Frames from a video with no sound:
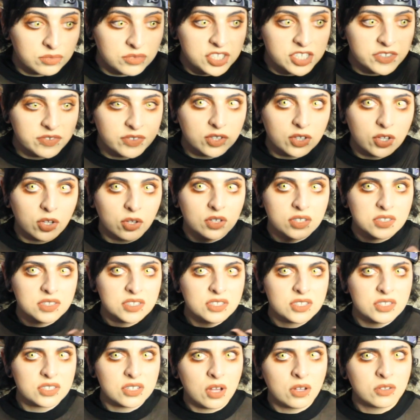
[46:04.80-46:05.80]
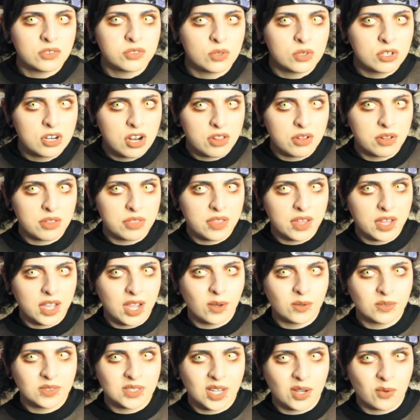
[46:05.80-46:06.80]
difficult because this is also another thing
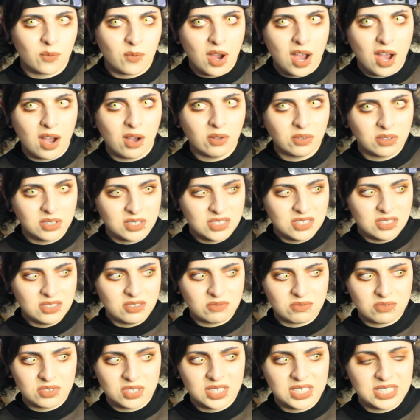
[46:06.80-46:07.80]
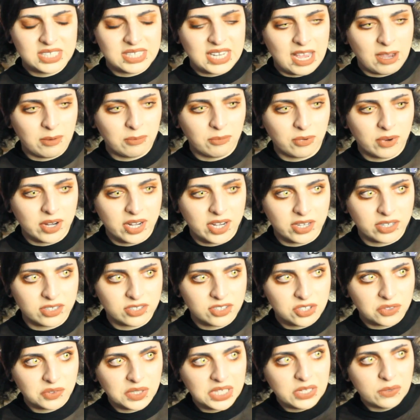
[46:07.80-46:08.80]
I was like, wow, this is really damn weird.
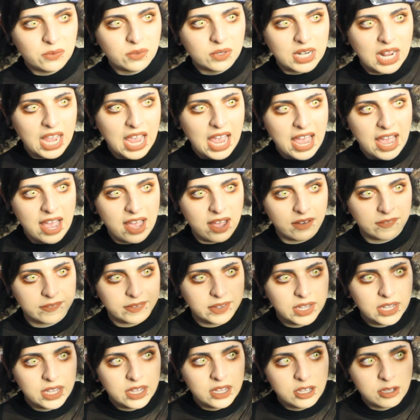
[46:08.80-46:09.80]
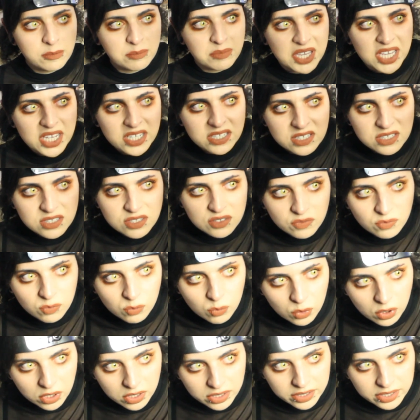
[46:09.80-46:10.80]
So he would have pieces of
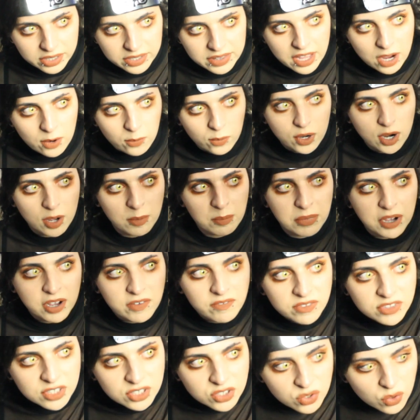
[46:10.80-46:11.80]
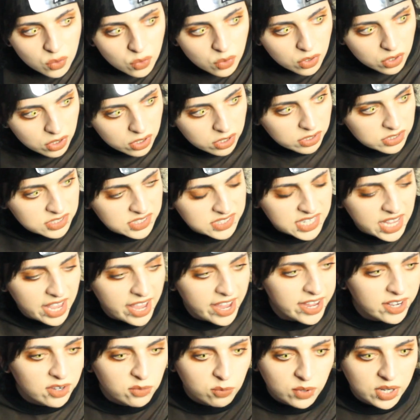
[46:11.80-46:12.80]
wood that were above the door,
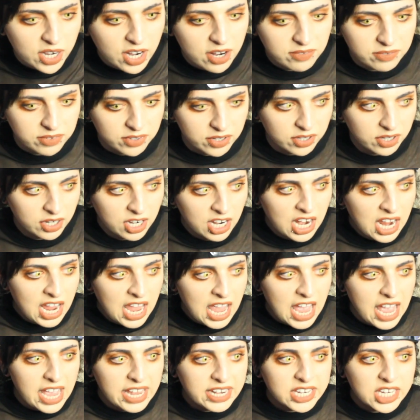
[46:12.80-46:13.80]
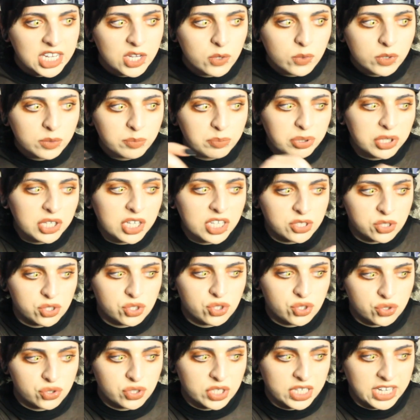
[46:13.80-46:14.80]
side, whatever, and he would put
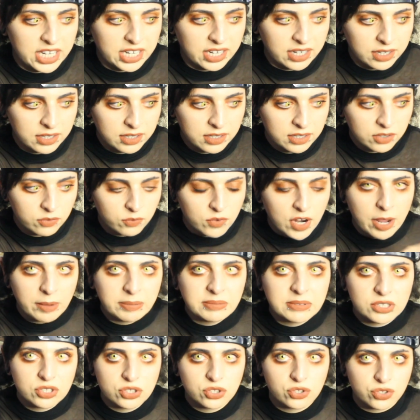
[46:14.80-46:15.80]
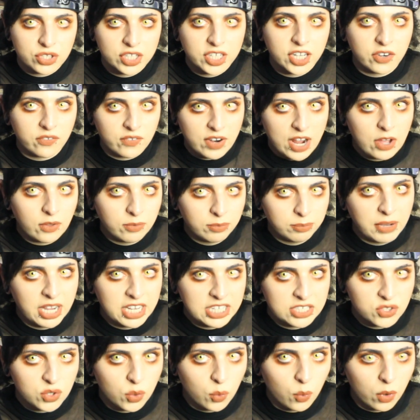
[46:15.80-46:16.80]
wrapped a string around
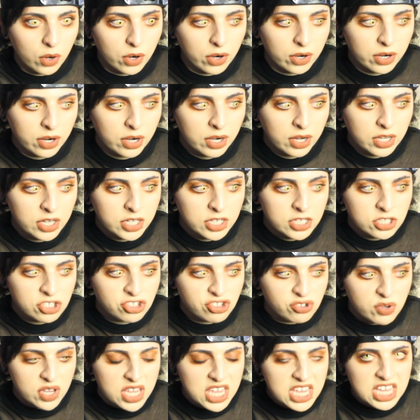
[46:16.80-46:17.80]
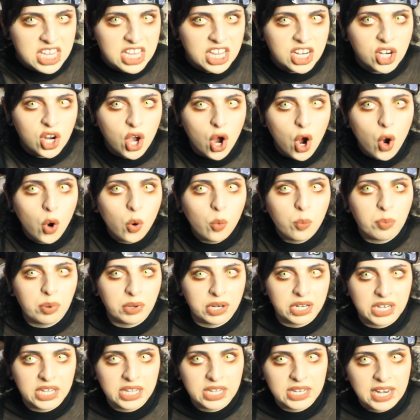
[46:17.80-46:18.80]
my door so he can
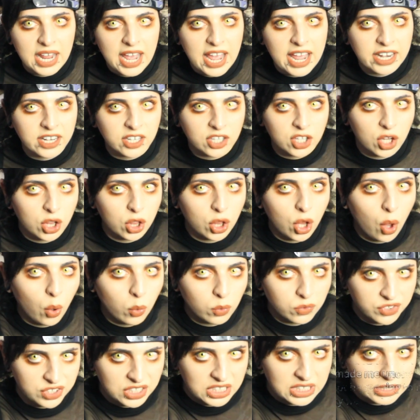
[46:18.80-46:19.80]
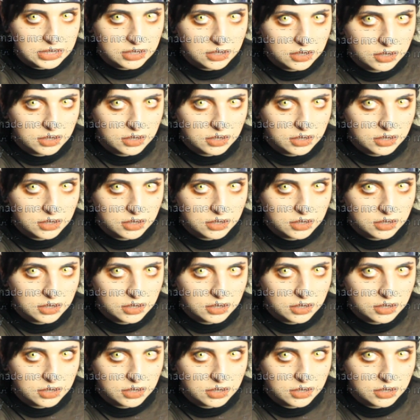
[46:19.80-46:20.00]
open it and close it.